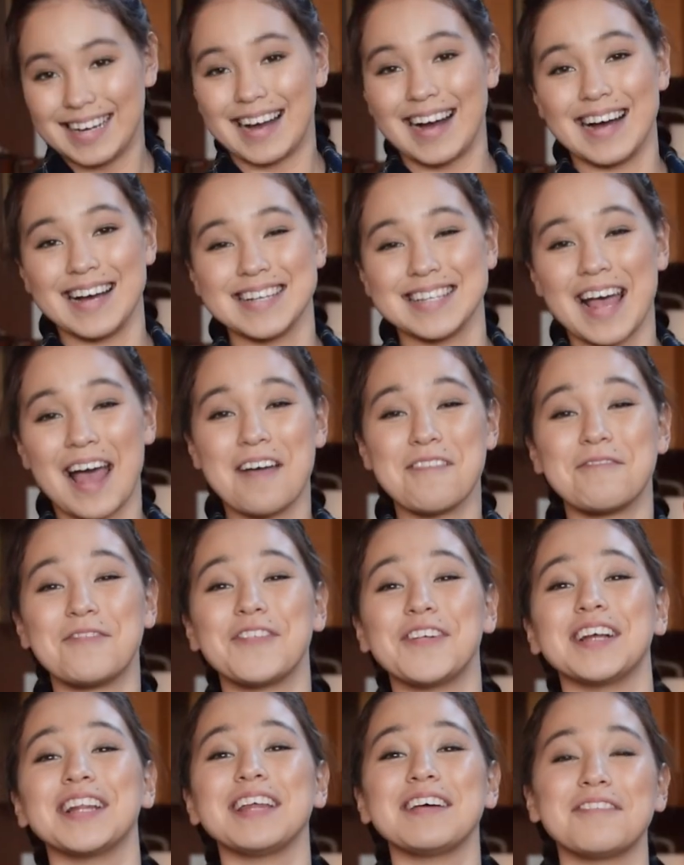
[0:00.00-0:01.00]
Guys, I
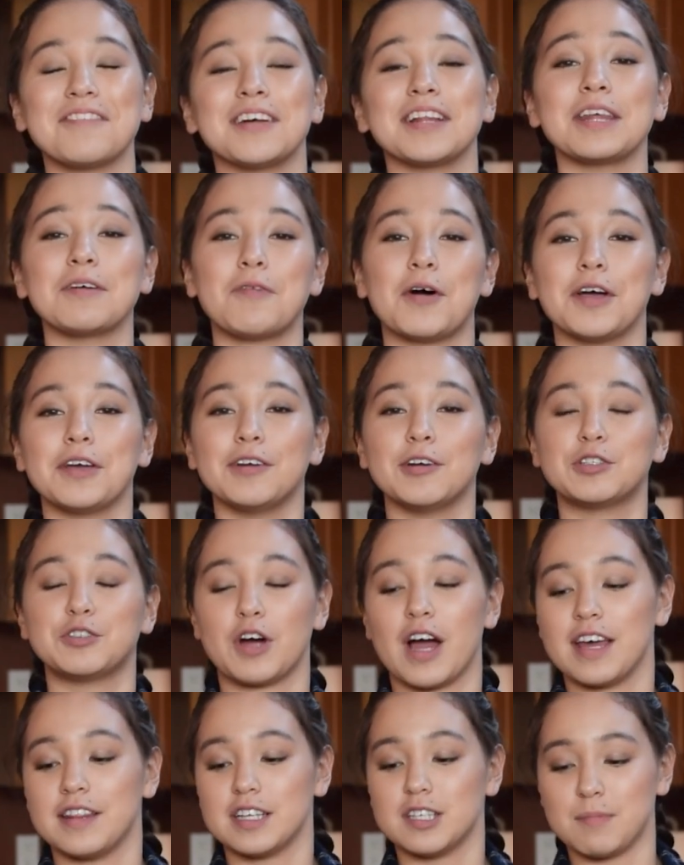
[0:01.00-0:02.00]
really, really want you to
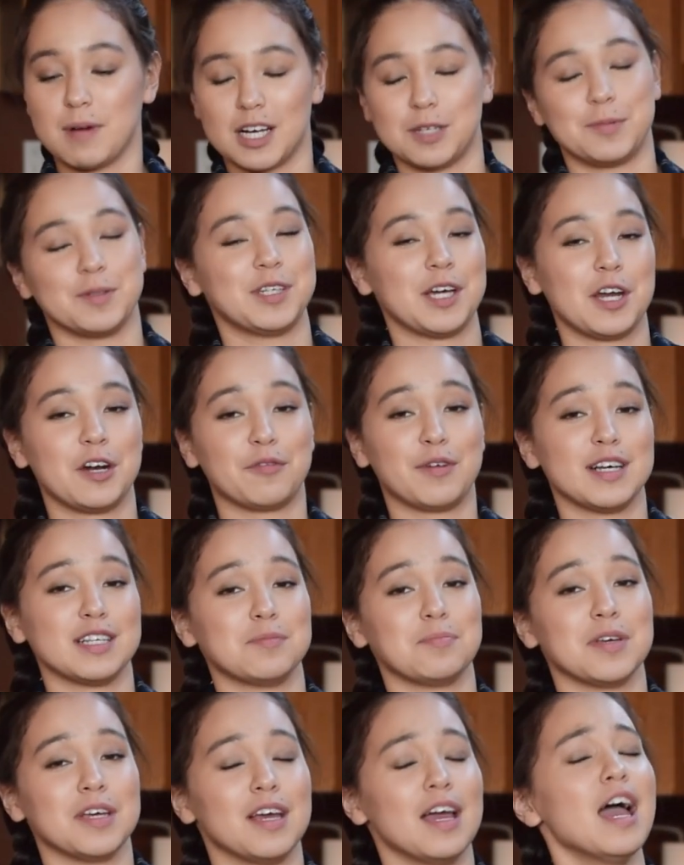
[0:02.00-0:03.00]
try this mashed potato
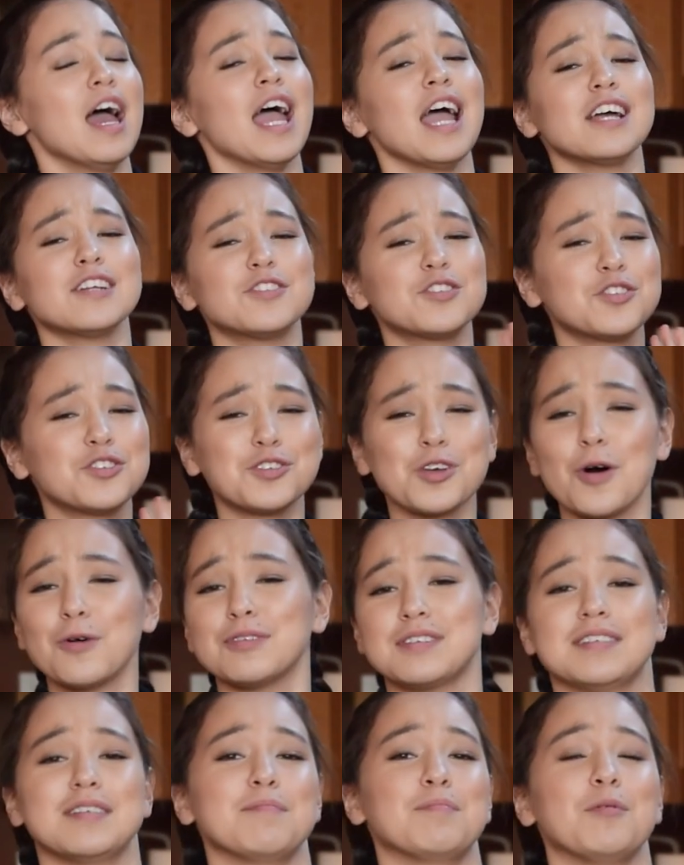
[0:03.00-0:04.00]
recipe. It's so
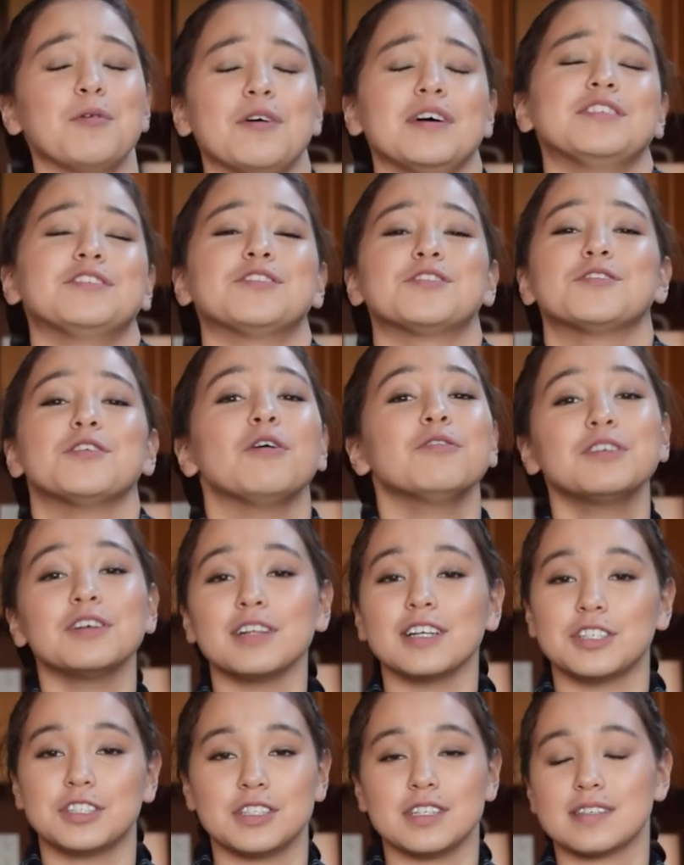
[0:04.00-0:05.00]
simple, it's so
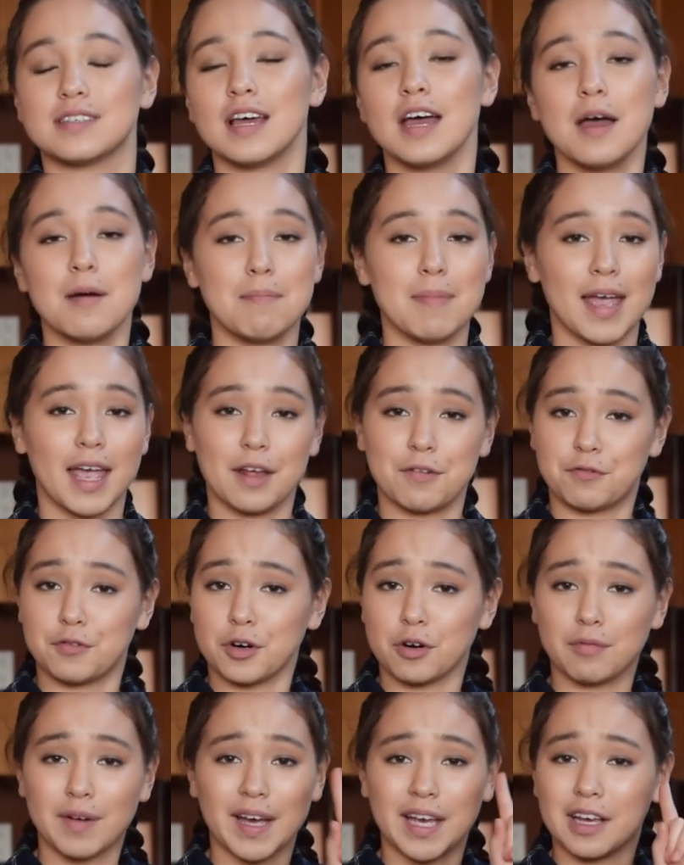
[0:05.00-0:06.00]
delicious. Make it
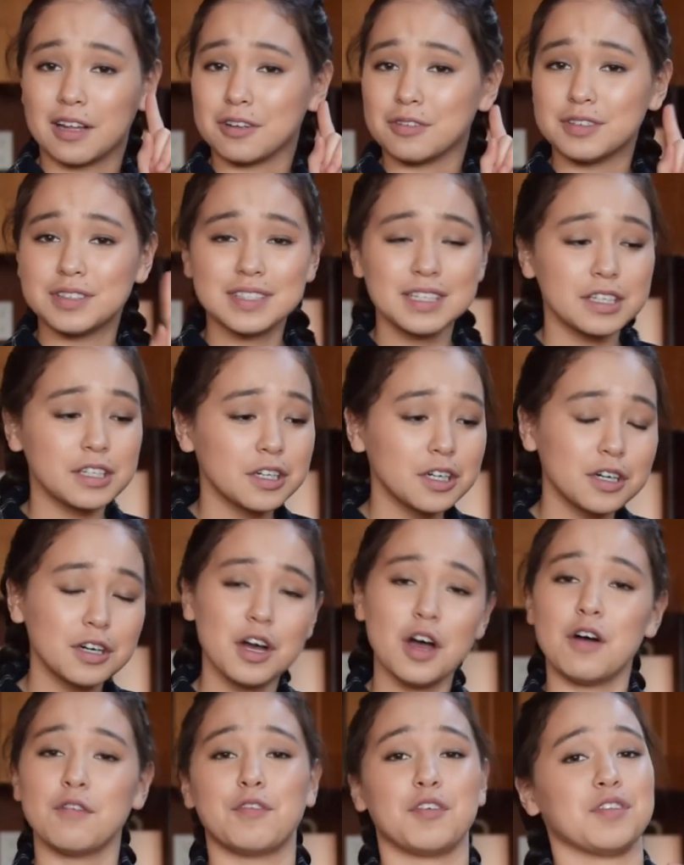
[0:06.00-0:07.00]
for a regular dinner,
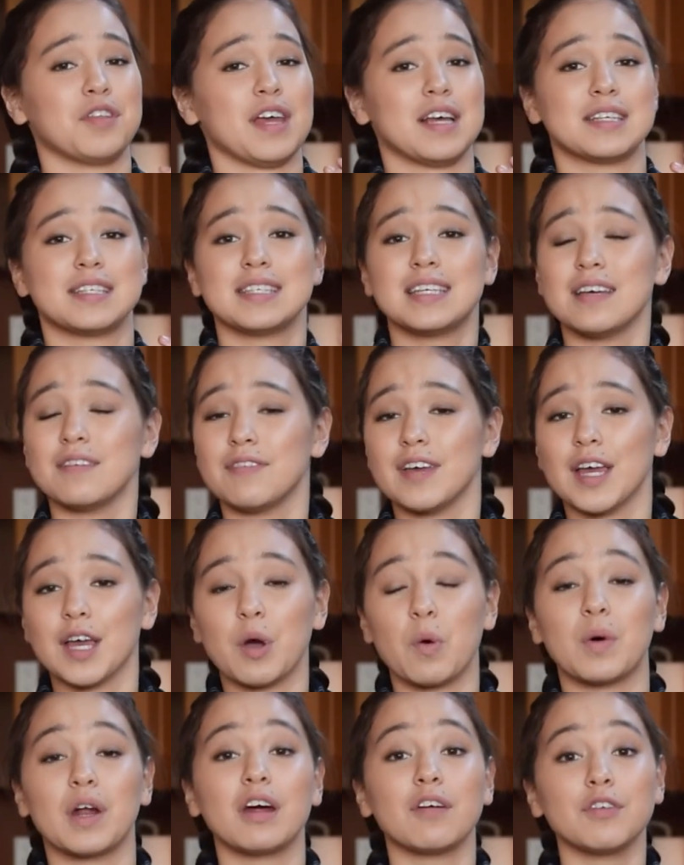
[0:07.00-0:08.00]
for Thanksgiving,
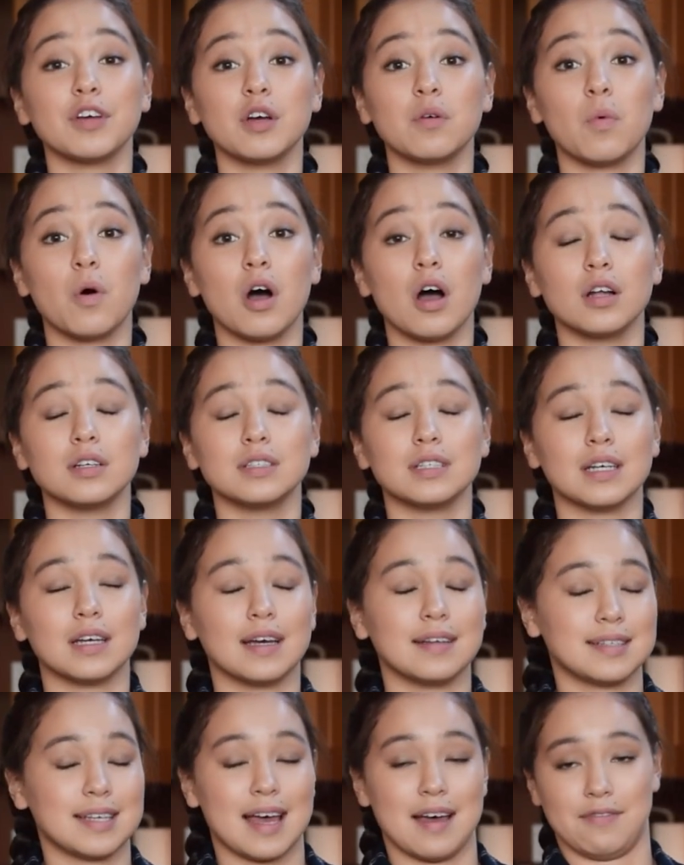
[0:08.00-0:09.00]
whatever you want,
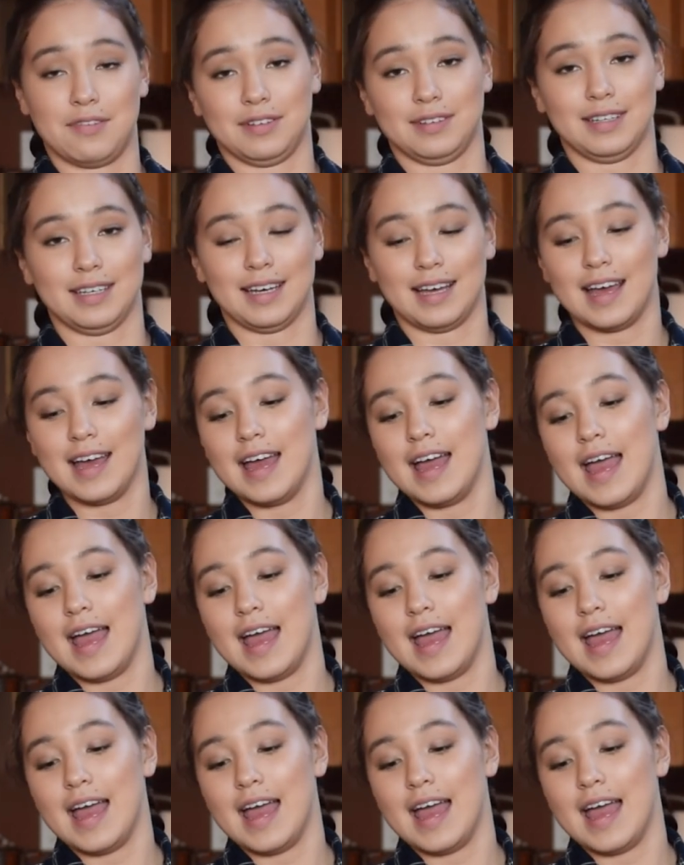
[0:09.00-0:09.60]
it's heavenly.